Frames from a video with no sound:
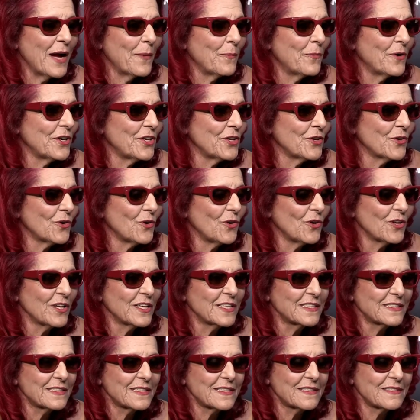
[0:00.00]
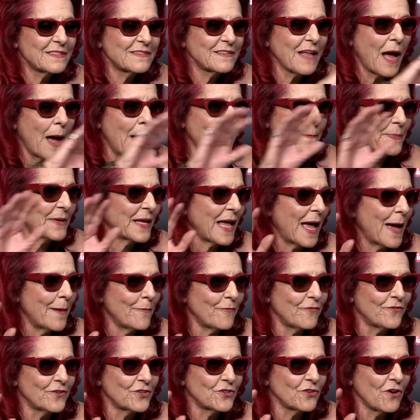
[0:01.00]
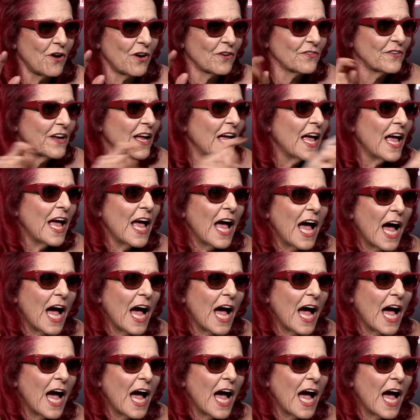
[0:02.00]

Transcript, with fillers: what do you call it stopgap photography.